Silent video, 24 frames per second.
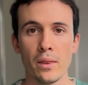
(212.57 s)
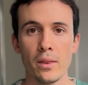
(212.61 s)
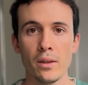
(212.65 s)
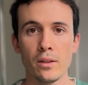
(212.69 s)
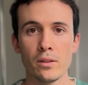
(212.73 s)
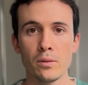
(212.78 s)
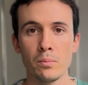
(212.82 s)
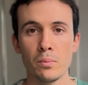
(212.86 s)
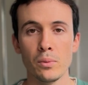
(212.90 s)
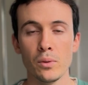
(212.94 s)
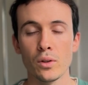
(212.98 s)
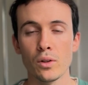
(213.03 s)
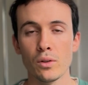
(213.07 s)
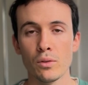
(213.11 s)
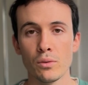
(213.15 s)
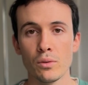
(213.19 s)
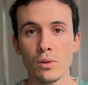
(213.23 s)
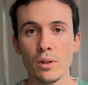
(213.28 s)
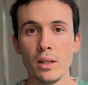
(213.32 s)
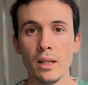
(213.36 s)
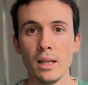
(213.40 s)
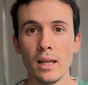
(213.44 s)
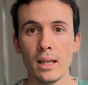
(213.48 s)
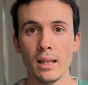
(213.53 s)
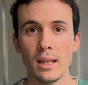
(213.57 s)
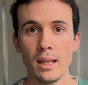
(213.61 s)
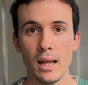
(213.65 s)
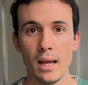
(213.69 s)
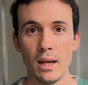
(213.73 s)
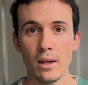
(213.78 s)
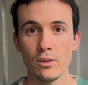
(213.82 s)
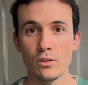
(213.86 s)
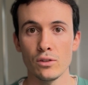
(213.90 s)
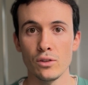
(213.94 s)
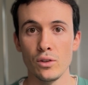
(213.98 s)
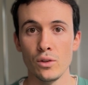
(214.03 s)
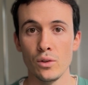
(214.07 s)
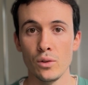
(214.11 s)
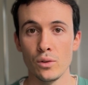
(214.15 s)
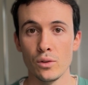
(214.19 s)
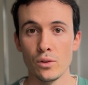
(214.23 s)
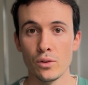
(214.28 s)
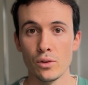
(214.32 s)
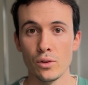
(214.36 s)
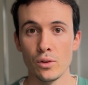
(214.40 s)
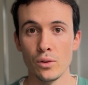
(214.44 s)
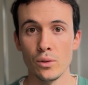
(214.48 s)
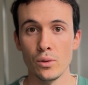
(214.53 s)
This book really allows you
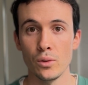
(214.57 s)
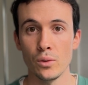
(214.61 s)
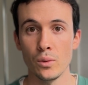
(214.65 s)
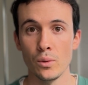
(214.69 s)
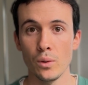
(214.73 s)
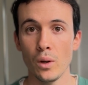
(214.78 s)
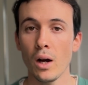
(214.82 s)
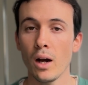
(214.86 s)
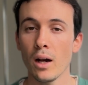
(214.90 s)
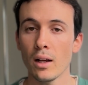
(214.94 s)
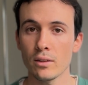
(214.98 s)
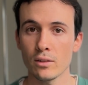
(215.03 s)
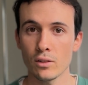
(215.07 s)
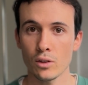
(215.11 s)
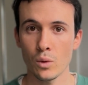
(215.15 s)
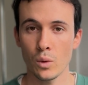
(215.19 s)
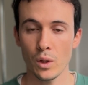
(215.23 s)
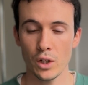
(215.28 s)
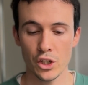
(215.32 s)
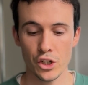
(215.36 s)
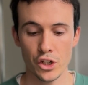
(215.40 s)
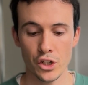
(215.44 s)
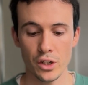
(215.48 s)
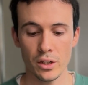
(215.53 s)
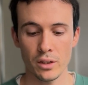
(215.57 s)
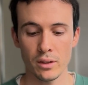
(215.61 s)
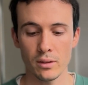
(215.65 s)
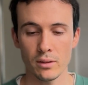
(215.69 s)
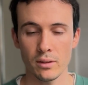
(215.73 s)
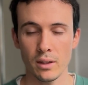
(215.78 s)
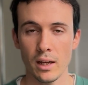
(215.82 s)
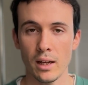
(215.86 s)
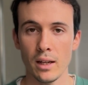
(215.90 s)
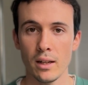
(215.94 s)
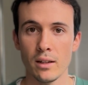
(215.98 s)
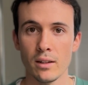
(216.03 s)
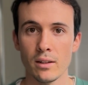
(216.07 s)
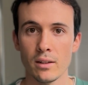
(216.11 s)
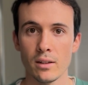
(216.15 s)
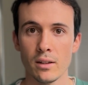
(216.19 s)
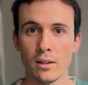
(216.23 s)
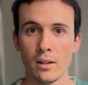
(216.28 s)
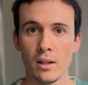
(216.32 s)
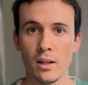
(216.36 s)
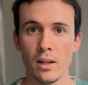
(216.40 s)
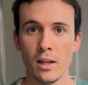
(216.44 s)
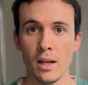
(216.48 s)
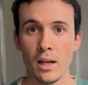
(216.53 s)
to ask questions and
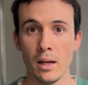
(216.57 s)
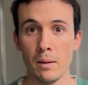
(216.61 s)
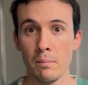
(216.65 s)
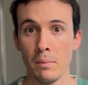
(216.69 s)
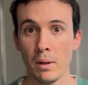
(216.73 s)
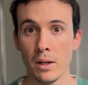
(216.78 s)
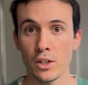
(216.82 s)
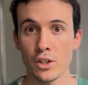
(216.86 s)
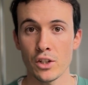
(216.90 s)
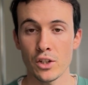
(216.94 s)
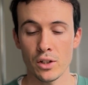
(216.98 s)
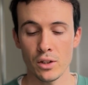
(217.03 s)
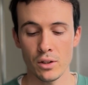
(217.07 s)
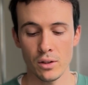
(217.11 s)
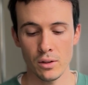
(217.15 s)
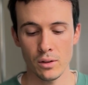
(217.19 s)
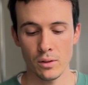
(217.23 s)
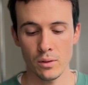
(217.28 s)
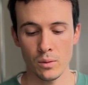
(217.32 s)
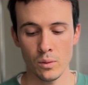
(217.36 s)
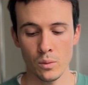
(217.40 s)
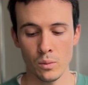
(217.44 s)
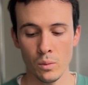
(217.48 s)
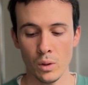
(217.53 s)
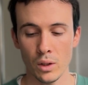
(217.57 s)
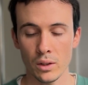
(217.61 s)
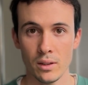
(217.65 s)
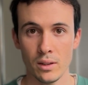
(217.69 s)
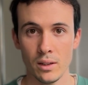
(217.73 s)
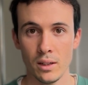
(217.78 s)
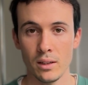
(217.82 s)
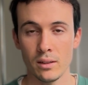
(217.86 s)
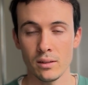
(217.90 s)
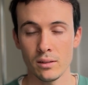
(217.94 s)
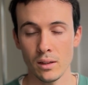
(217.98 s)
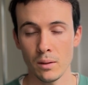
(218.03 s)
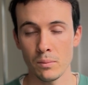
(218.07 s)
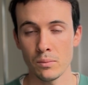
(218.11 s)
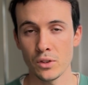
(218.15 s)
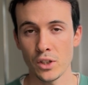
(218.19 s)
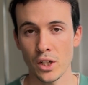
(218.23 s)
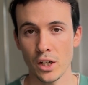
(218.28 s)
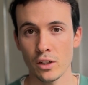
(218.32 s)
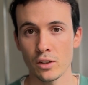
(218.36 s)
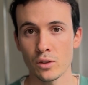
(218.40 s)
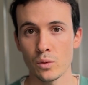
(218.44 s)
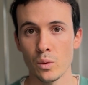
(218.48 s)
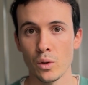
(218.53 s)
imagine what his
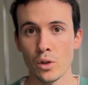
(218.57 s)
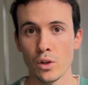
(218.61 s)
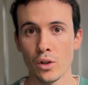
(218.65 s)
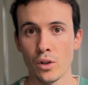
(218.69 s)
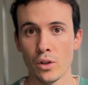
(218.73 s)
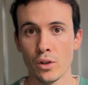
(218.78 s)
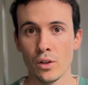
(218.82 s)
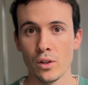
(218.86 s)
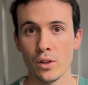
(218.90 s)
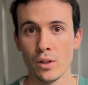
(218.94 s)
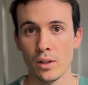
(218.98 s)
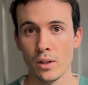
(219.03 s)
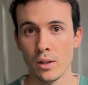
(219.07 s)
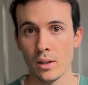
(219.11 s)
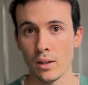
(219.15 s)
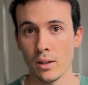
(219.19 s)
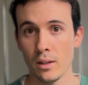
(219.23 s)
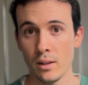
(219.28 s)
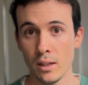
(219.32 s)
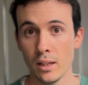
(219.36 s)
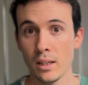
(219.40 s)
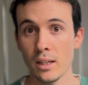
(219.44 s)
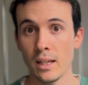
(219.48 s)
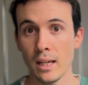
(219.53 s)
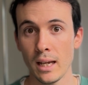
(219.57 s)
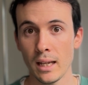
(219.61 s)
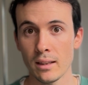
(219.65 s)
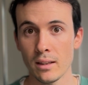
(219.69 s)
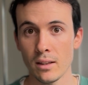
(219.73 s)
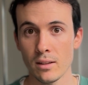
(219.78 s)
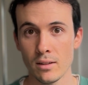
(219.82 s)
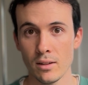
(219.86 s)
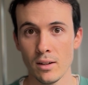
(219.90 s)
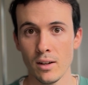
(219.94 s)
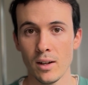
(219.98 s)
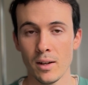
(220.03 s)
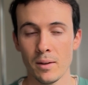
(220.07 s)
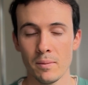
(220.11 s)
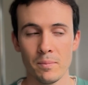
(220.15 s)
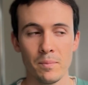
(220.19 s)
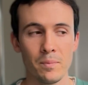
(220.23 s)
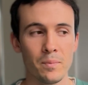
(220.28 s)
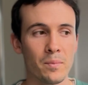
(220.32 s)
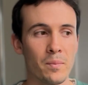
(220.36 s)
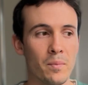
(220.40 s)
subjects were thinking at the time.